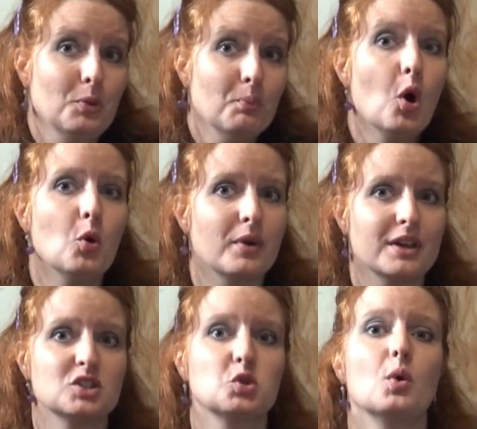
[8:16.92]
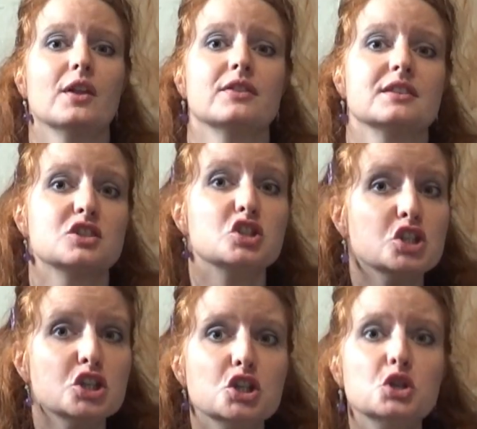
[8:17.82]
moment when this
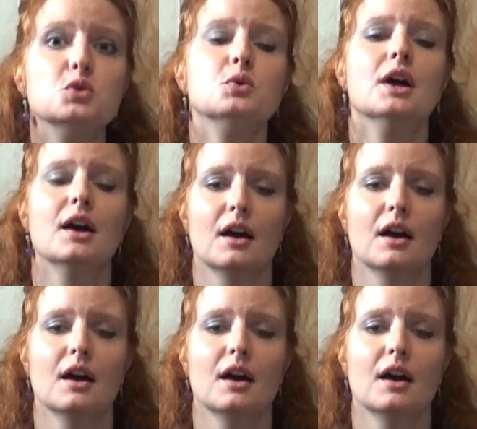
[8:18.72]
new